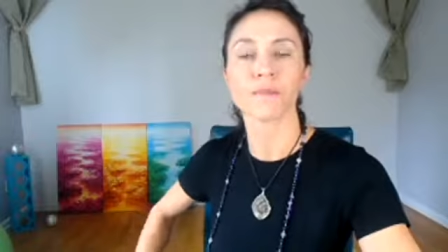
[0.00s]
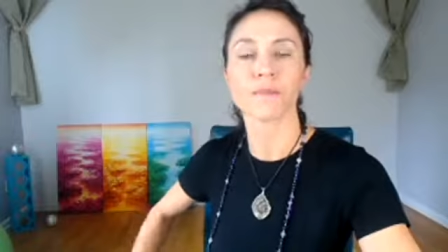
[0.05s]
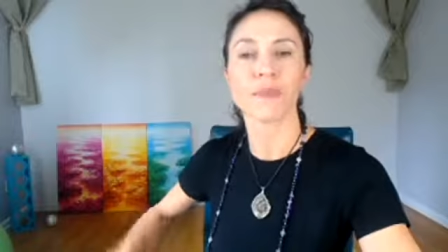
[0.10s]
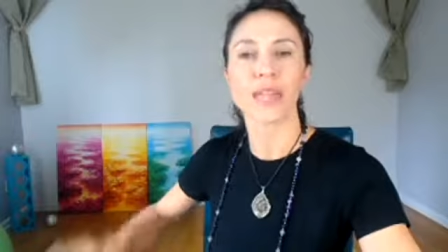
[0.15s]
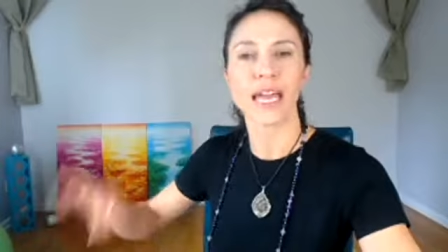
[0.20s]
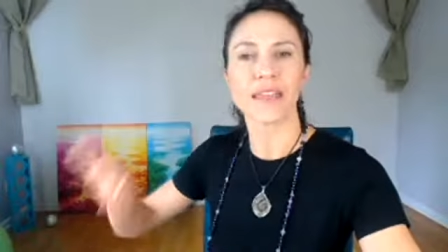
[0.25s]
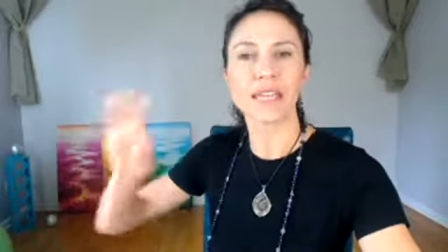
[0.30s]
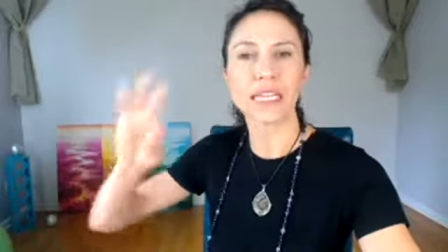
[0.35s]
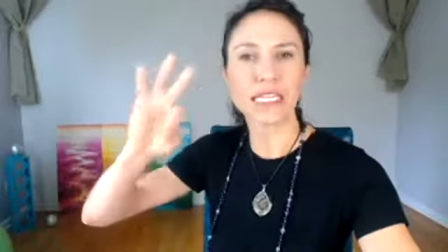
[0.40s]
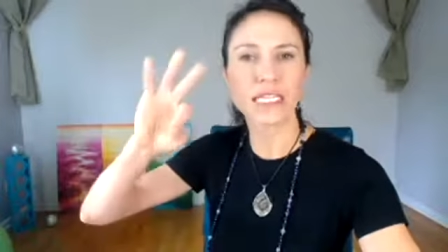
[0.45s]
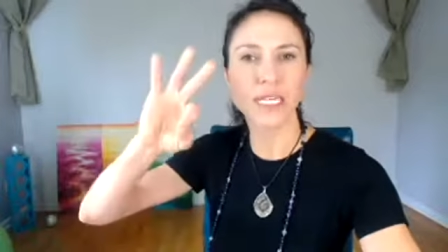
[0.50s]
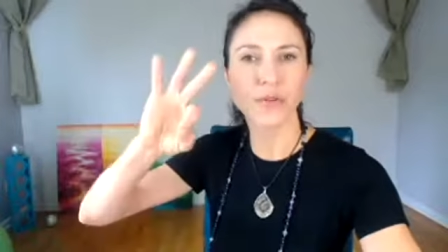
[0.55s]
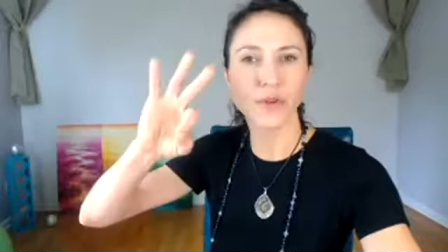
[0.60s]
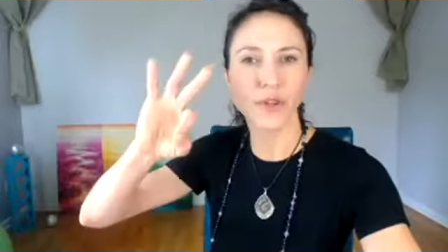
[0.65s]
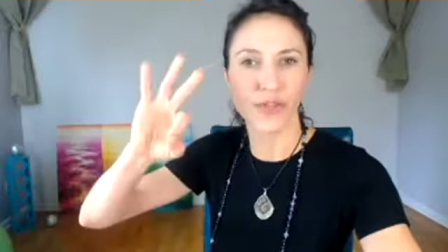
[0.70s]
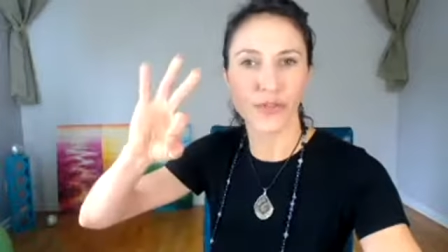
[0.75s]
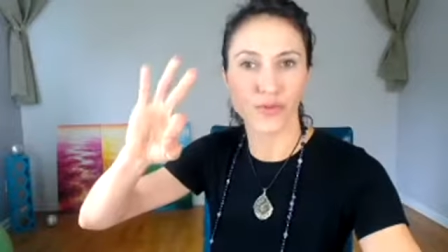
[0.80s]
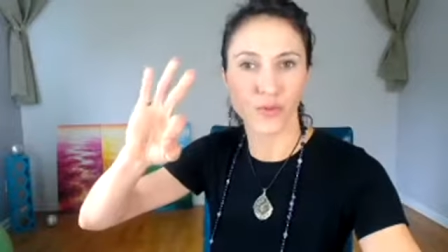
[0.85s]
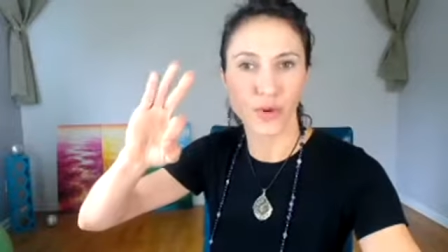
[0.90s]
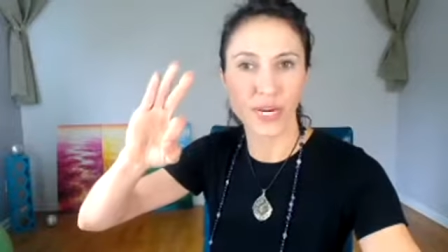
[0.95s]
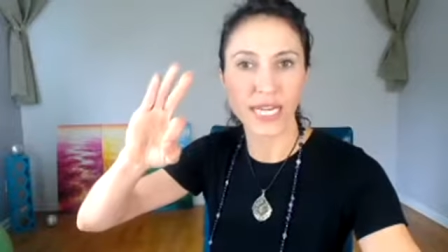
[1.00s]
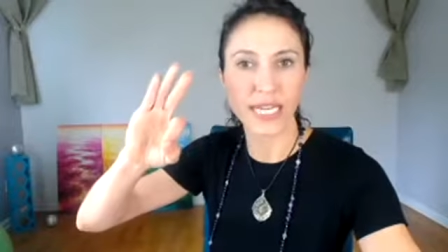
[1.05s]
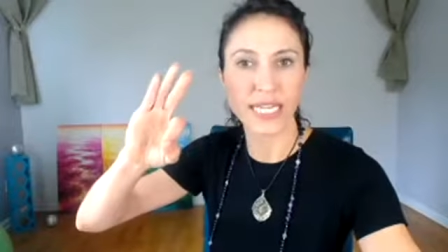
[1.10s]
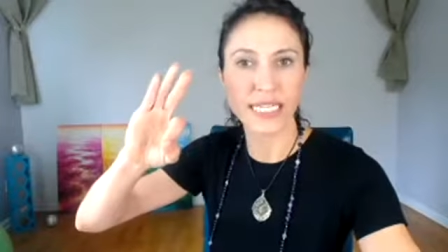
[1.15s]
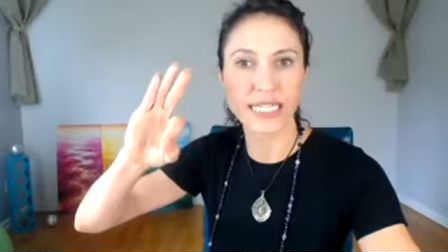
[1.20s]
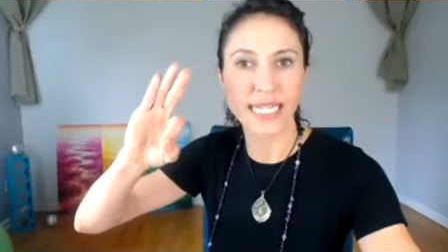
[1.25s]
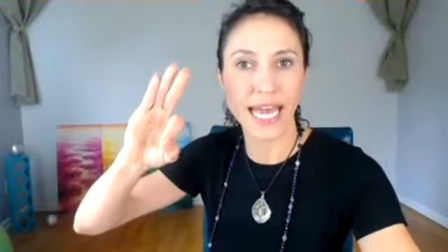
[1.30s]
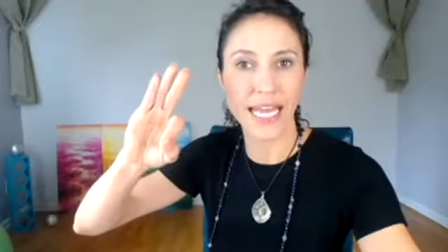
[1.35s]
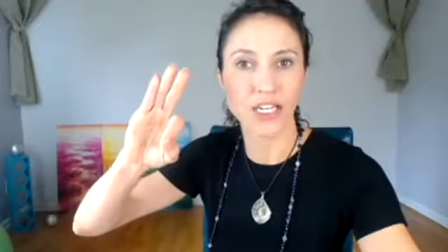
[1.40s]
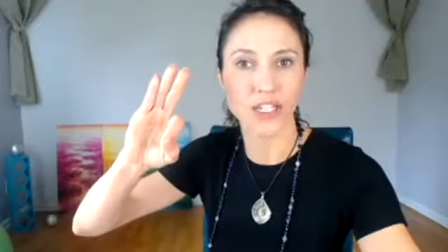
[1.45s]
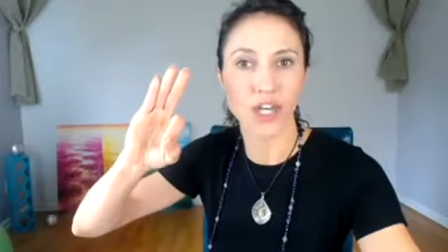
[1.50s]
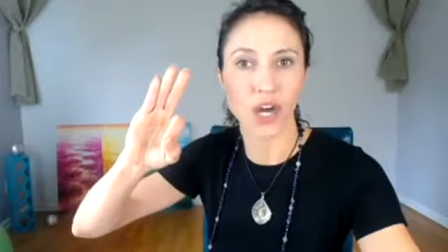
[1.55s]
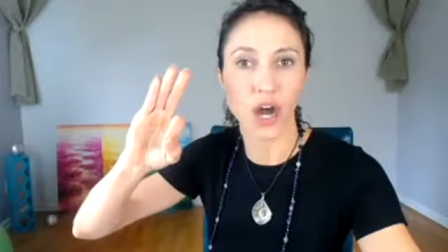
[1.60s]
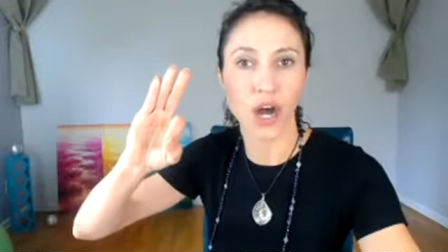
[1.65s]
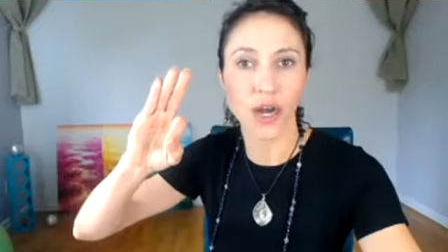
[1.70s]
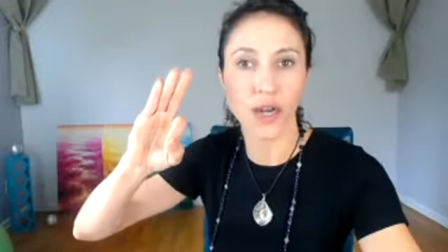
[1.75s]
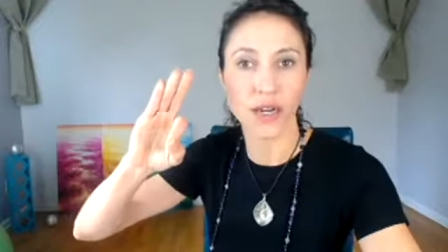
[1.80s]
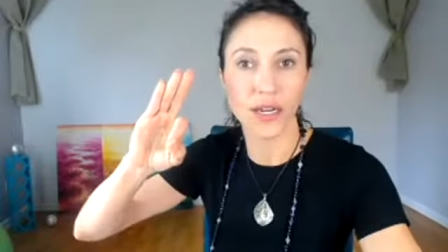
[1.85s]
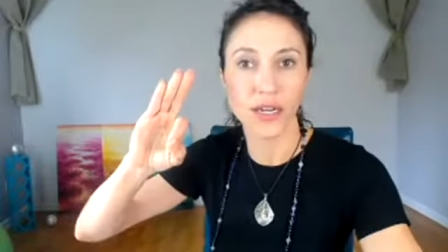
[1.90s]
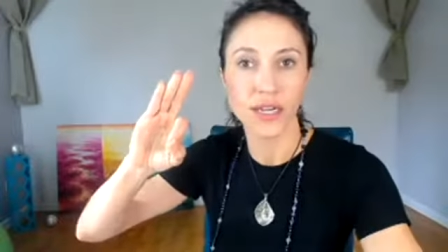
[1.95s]
I think it's the number three TED
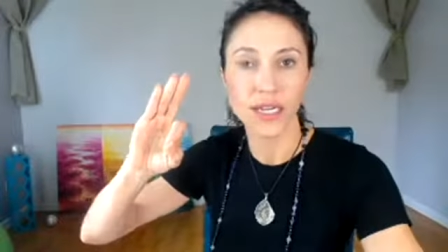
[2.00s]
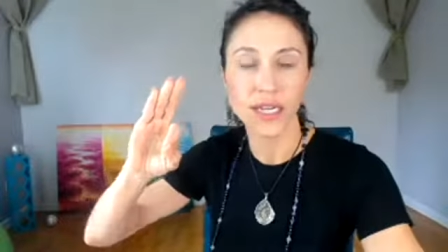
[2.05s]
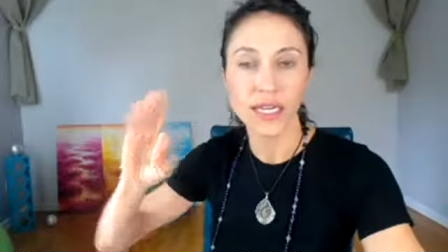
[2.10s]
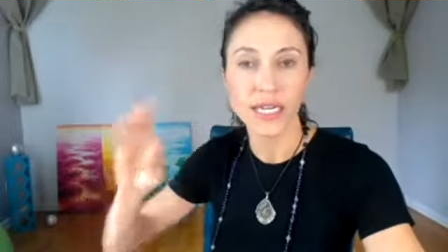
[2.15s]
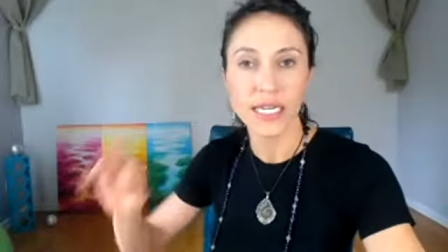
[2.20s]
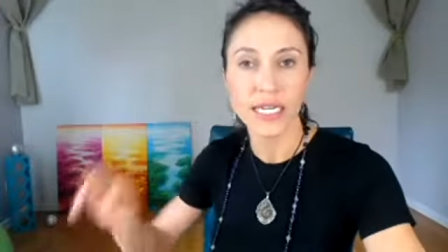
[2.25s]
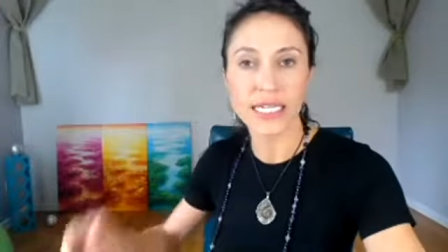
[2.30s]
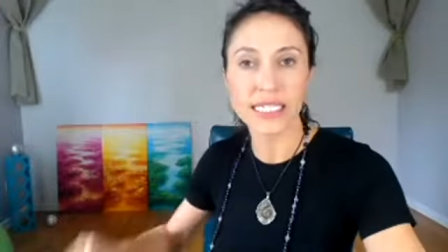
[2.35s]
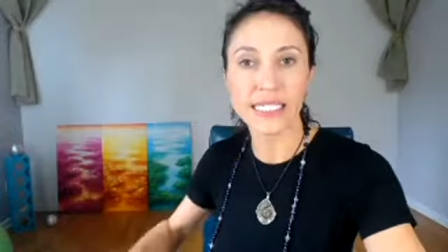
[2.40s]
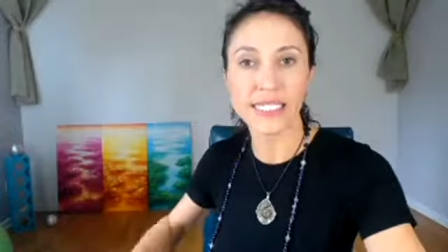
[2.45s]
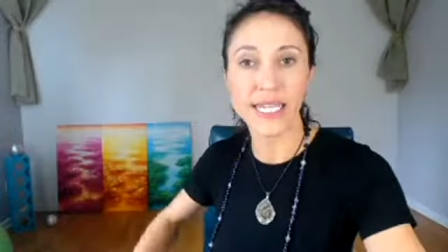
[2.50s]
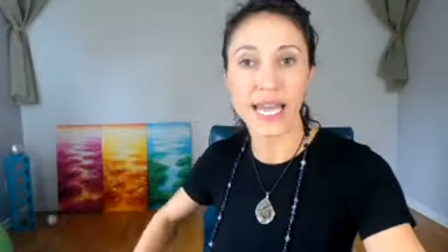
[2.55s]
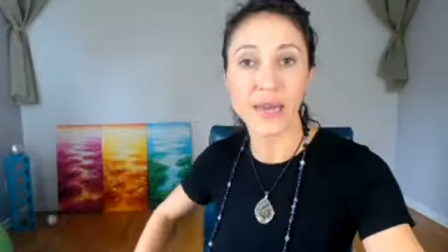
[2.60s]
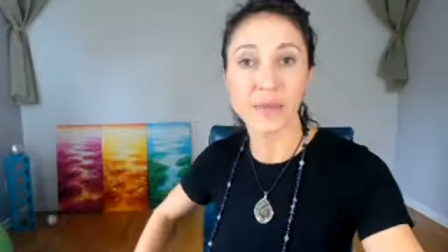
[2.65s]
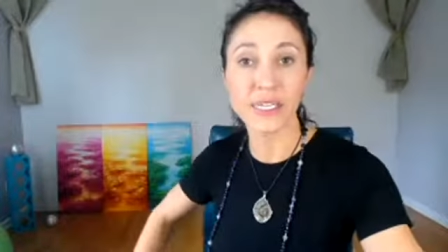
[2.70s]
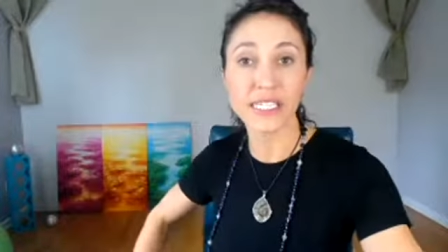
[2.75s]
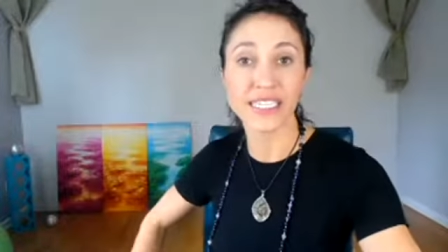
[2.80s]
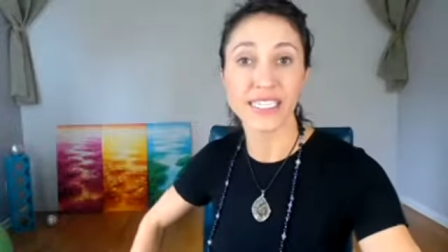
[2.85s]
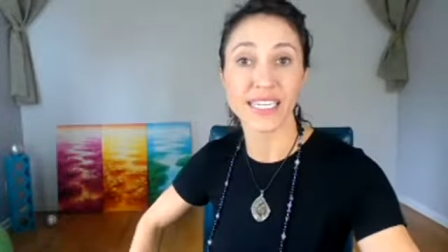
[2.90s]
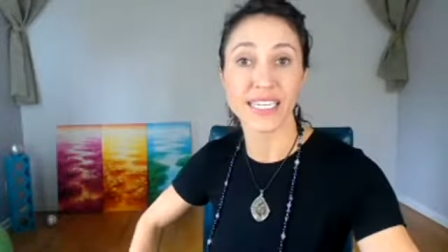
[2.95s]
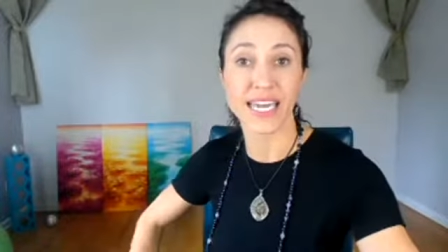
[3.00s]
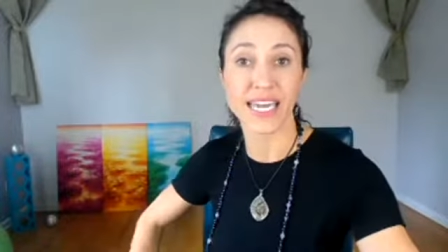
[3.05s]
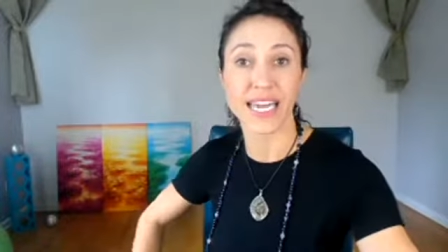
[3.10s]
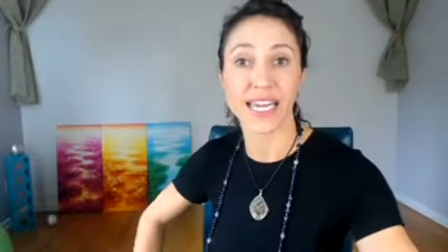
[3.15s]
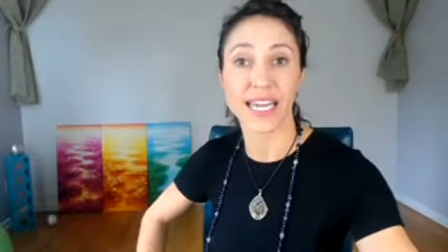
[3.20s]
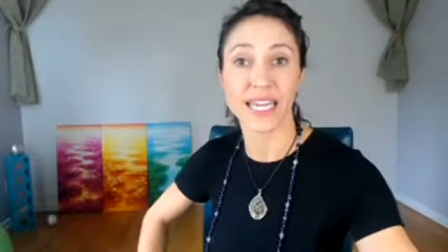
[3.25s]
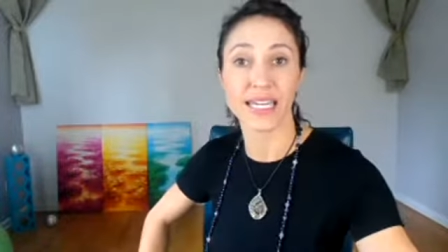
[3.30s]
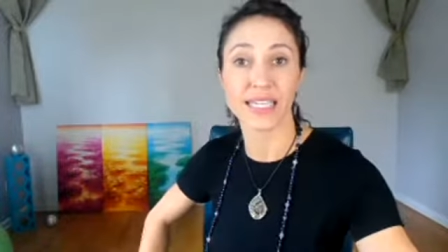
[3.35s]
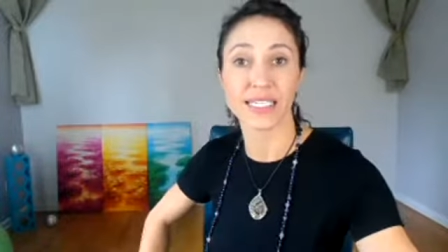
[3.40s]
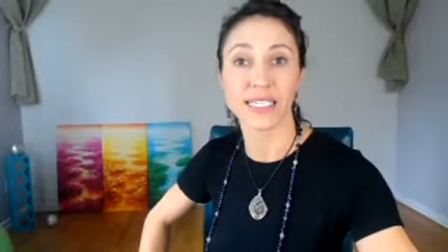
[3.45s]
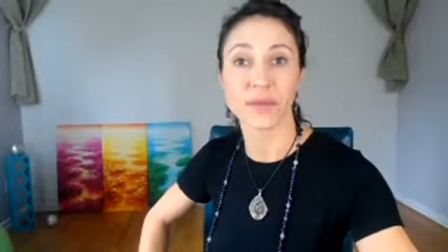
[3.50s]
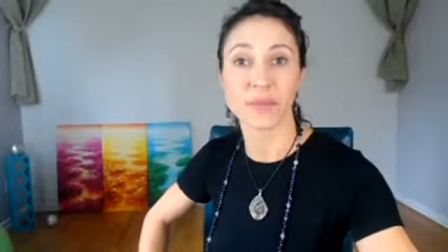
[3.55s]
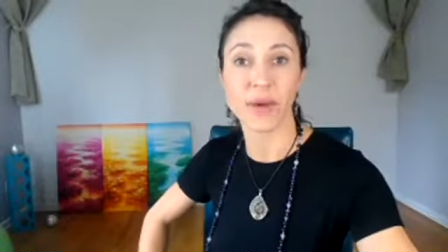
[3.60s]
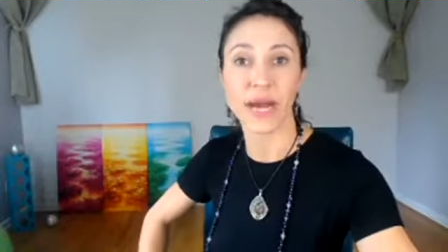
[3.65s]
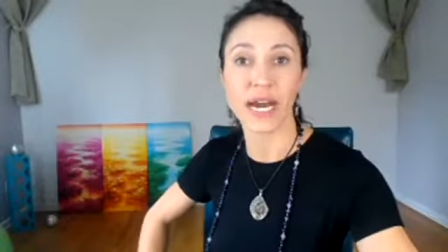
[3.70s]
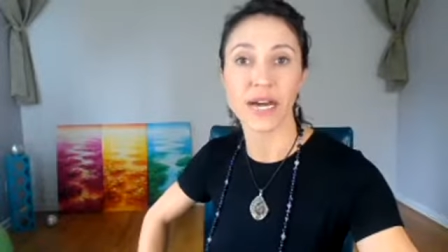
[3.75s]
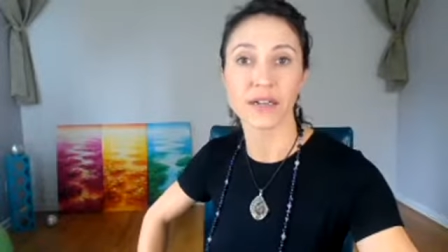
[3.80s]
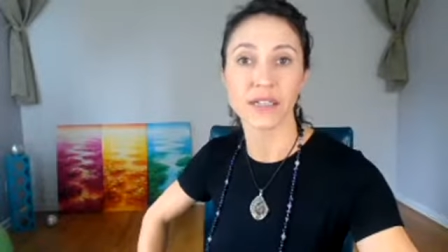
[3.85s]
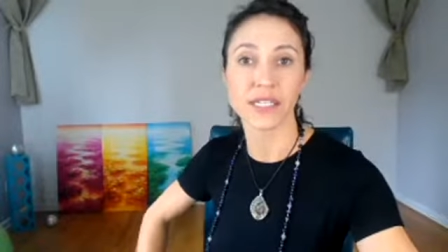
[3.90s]
Talk is Simon Sinek, and it's about